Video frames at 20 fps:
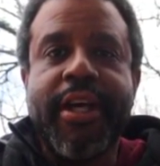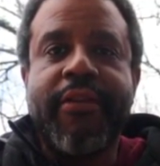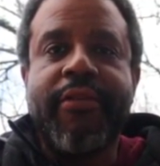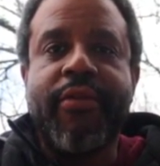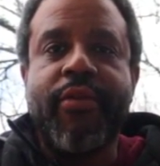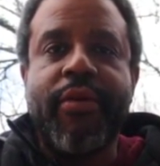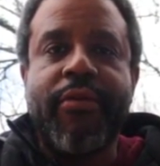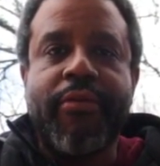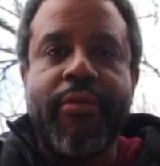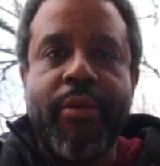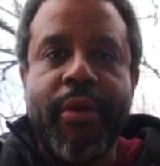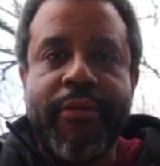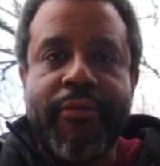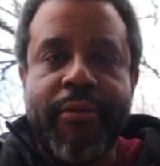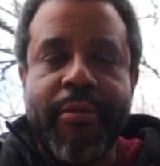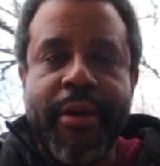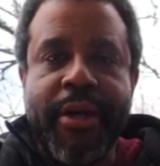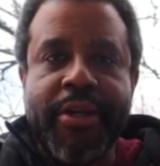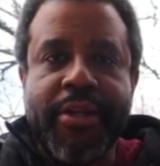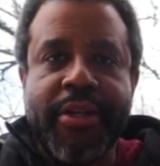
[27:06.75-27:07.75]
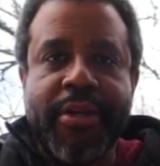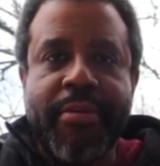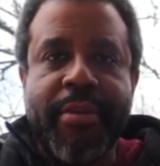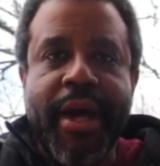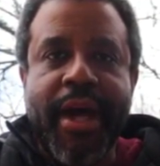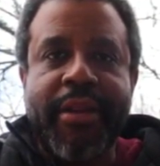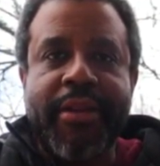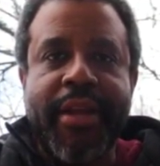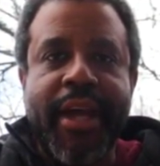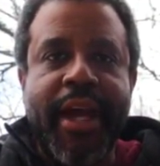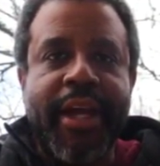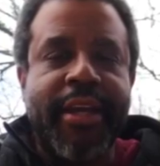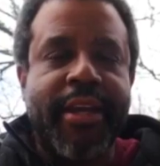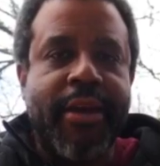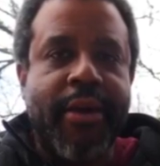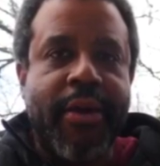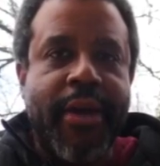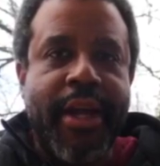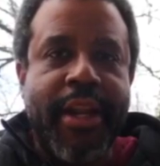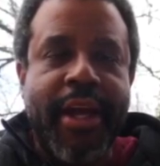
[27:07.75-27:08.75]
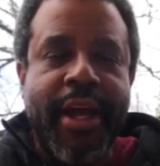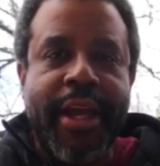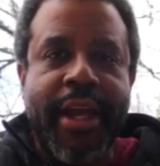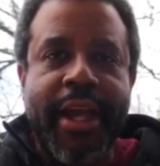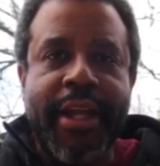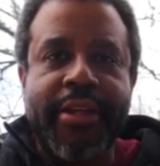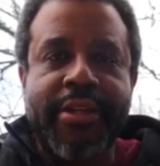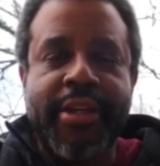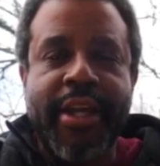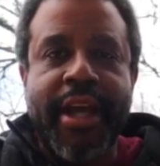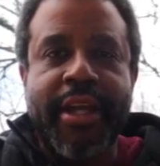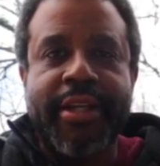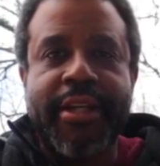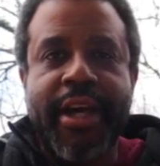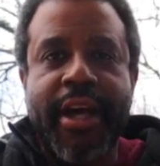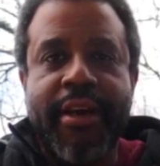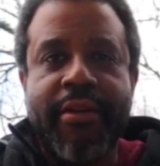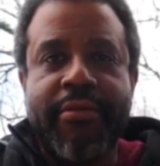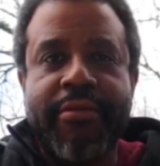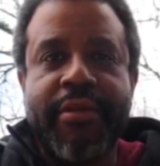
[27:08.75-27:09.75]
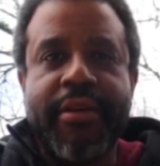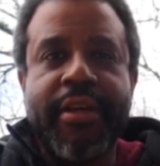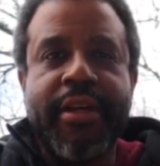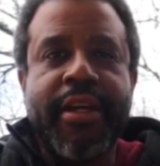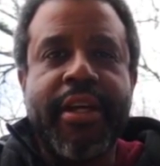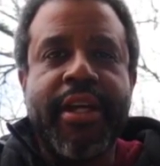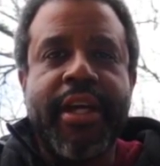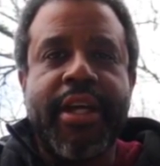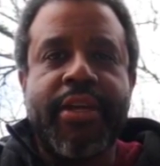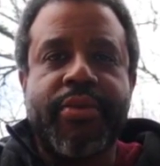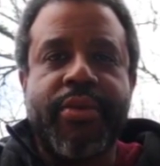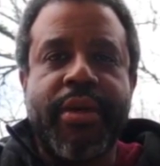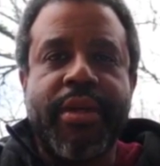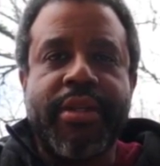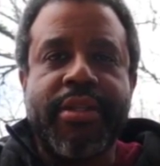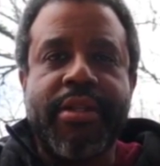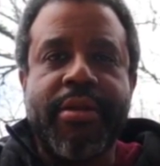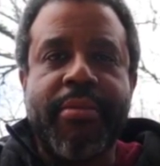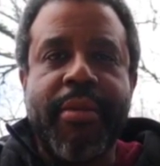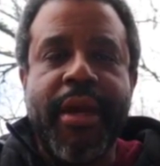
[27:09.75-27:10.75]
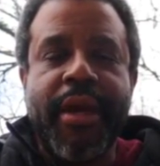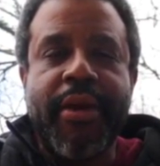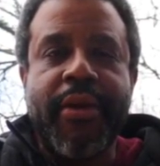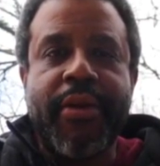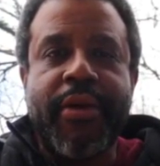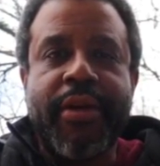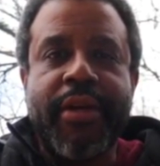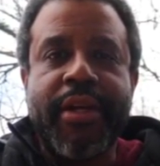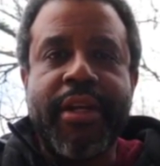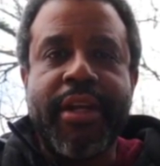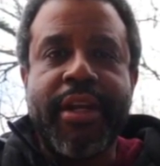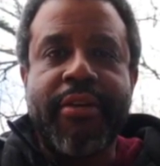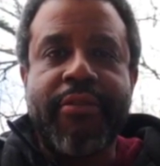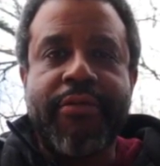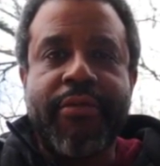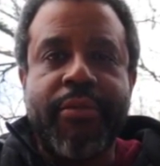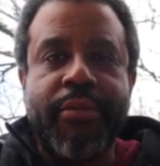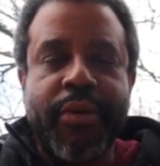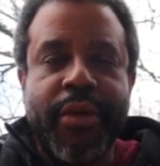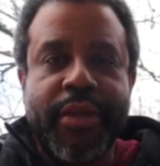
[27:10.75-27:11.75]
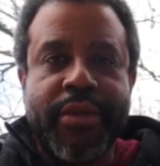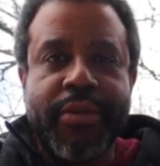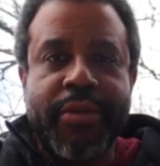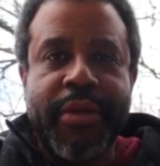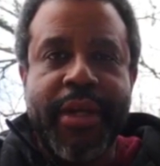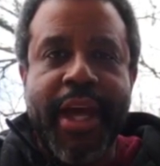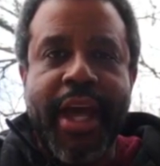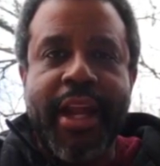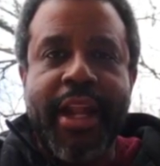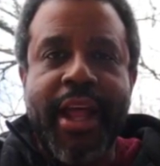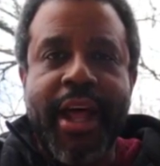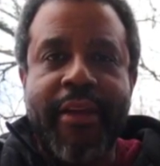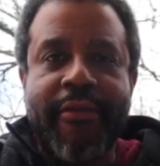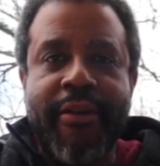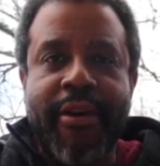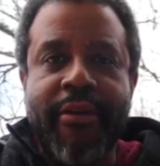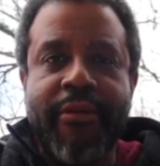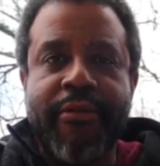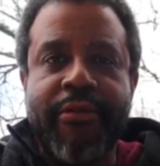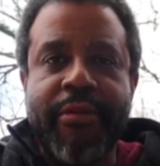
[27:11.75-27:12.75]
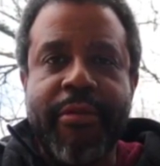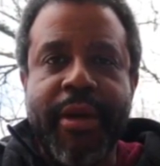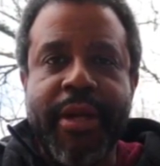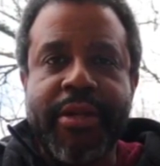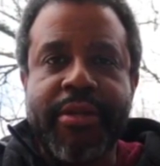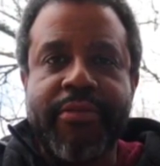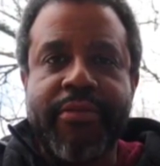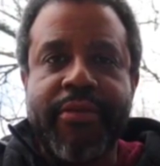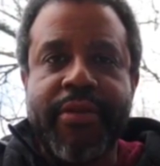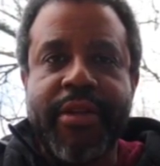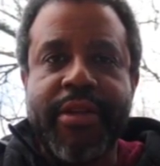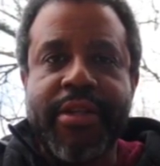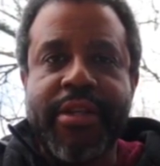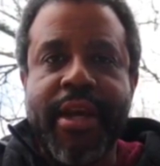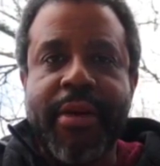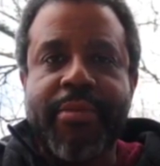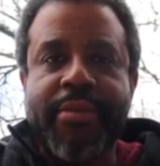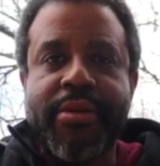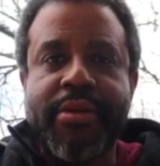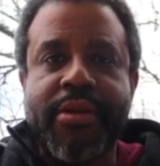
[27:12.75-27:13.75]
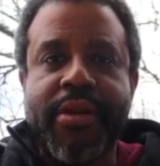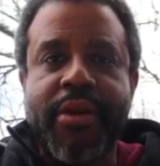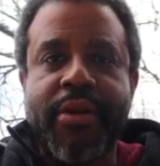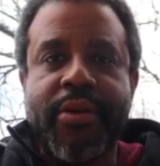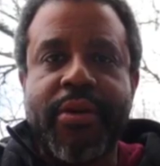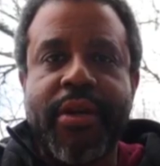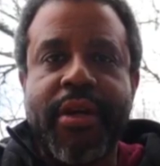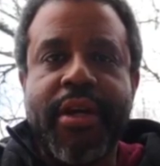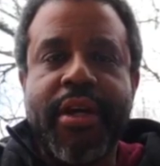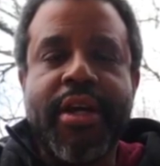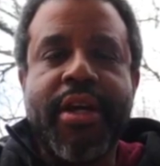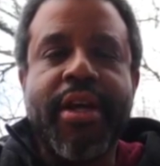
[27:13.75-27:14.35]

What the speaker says: If you want more information about that, you can go to nih.gov, as well as the Mayo Clinic, from which we got a lot of our information for this episode.